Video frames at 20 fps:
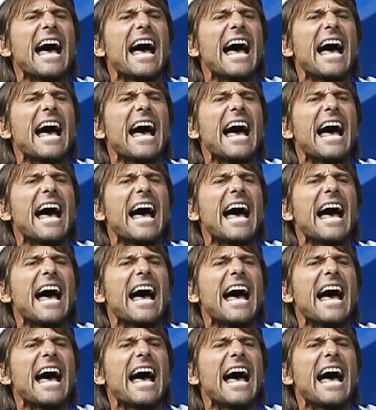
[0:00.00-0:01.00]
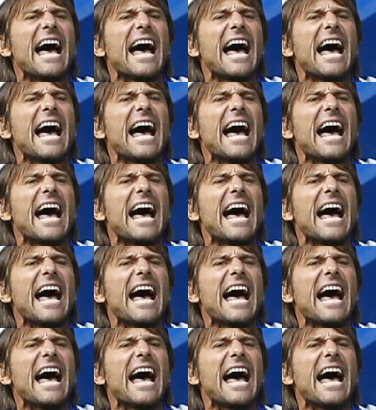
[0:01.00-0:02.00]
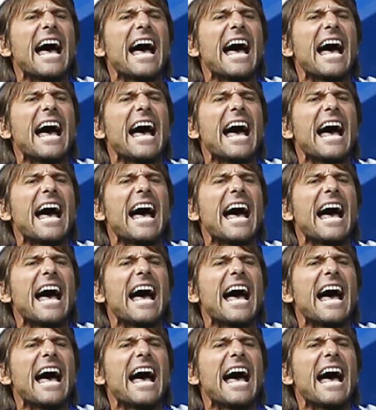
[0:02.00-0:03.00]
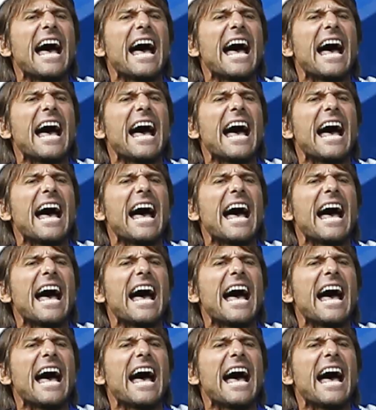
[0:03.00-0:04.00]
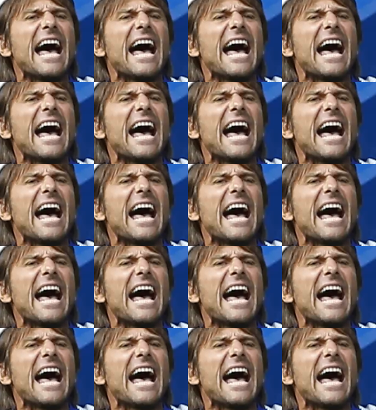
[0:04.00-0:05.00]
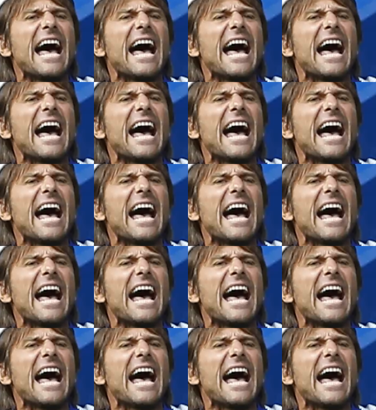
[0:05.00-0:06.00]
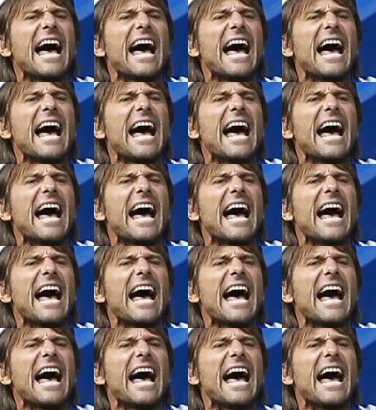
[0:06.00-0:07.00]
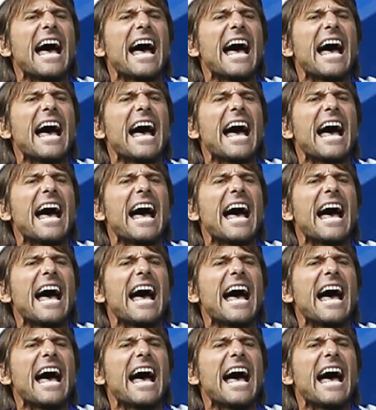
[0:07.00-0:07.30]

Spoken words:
This is a still picture; no speech is visible.